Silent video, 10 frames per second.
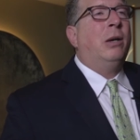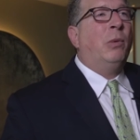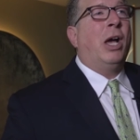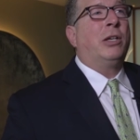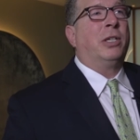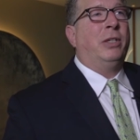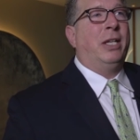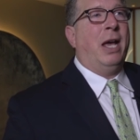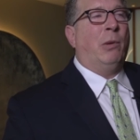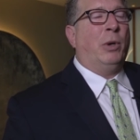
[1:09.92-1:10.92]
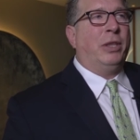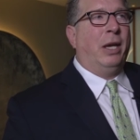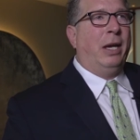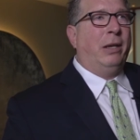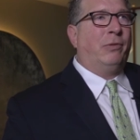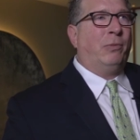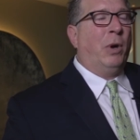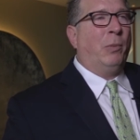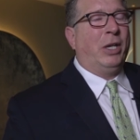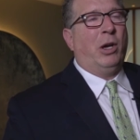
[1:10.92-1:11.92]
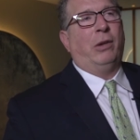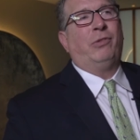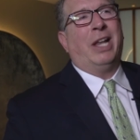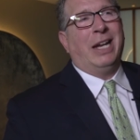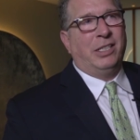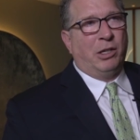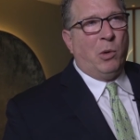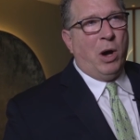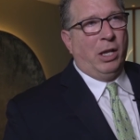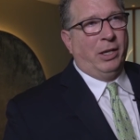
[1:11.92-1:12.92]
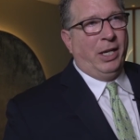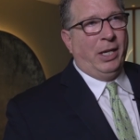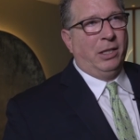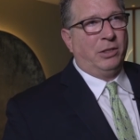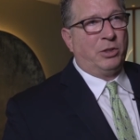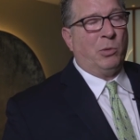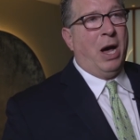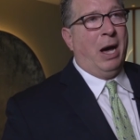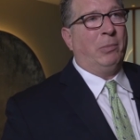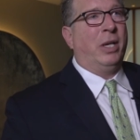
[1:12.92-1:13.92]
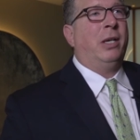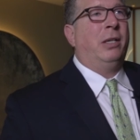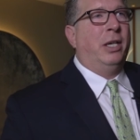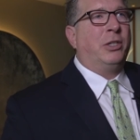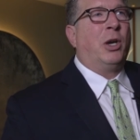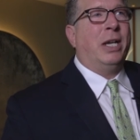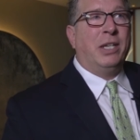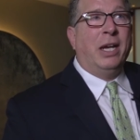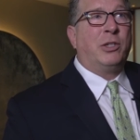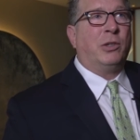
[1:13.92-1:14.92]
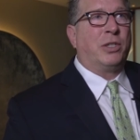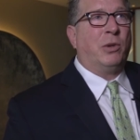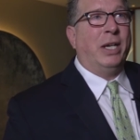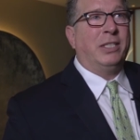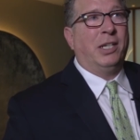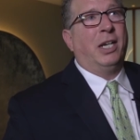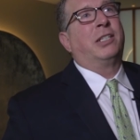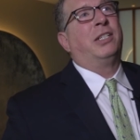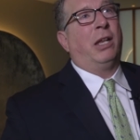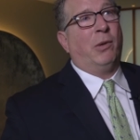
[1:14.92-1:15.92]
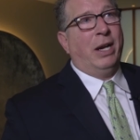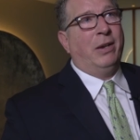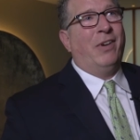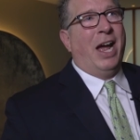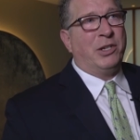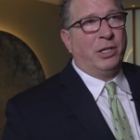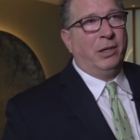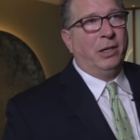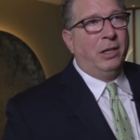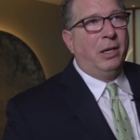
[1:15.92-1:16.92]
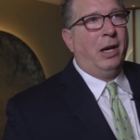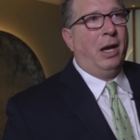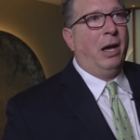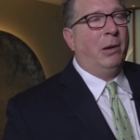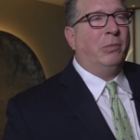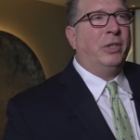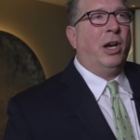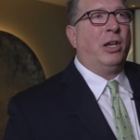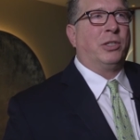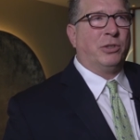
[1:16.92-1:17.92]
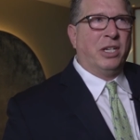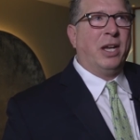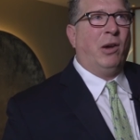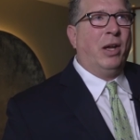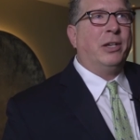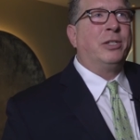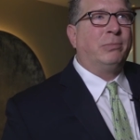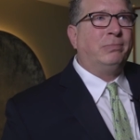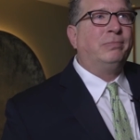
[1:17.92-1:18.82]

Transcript: We also did that with a what we call a flight to quality swap that trades interest rates in an accelerated fashion um, that also is a tail hedge.